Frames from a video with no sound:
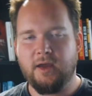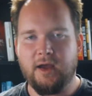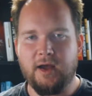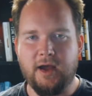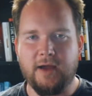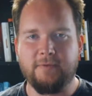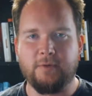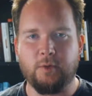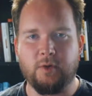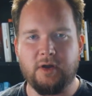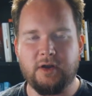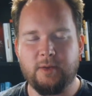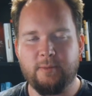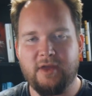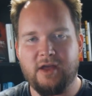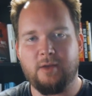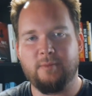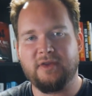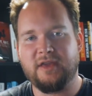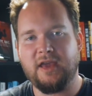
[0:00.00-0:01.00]
Hi everyone, I'm
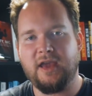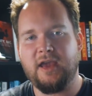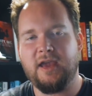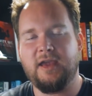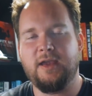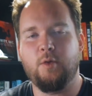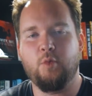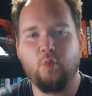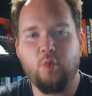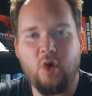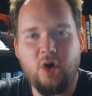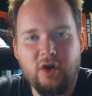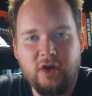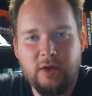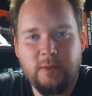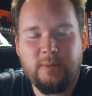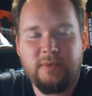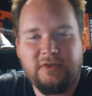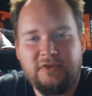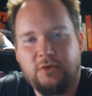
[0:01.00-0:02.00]
Al McKay.
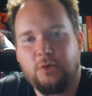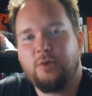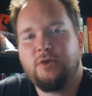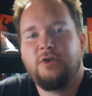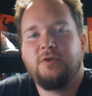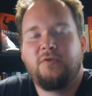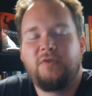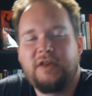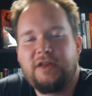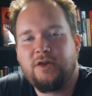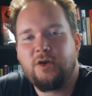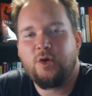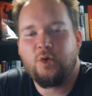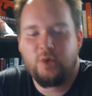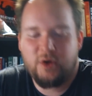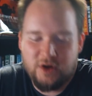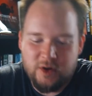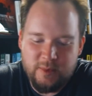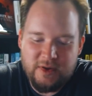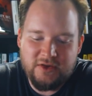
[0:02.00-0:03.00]
Welcome to a new video. We're
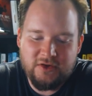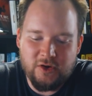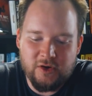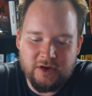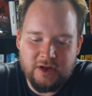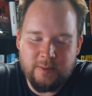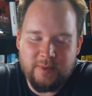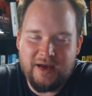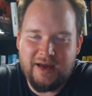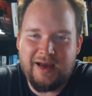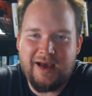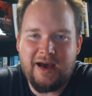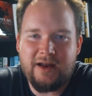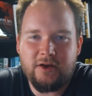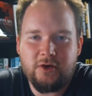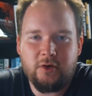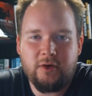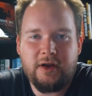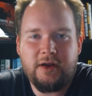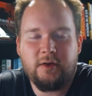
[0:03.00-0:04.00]
going to be talking about how to
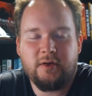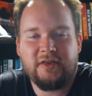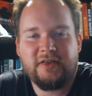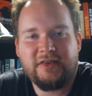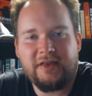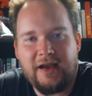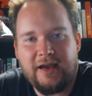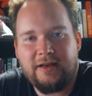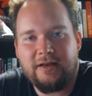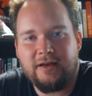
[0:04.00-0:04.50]
create your side